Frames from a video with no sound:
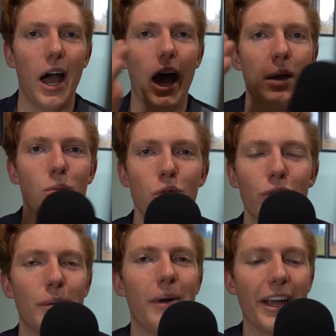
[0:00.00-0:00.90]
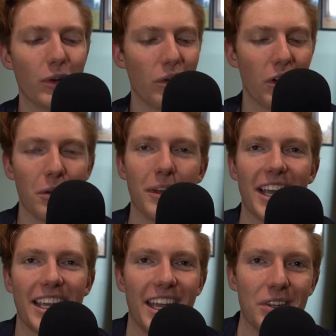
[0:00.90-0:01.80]
I move the mic around, and I'm like
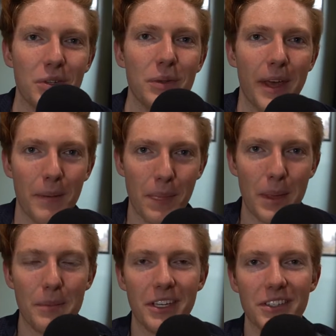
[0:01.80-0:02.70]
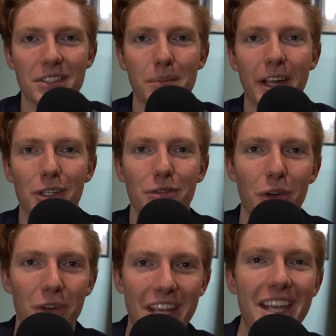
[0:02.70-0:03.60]
I can't do that because the
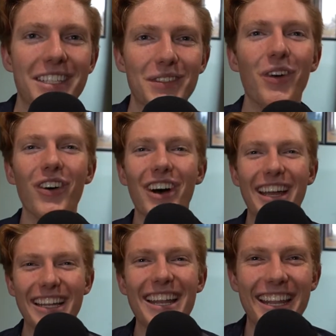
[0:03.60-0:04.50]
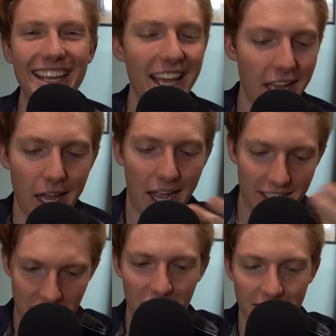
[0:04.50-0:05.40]
microphone is what I
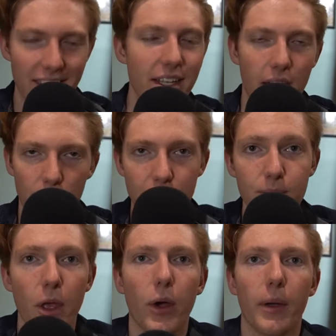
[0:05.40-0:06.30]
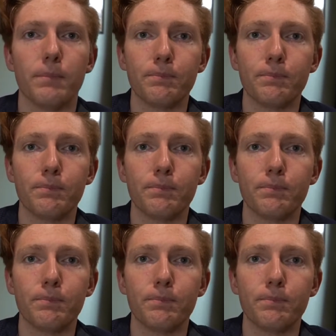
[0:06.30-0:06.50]
talk in. Anyways, okay.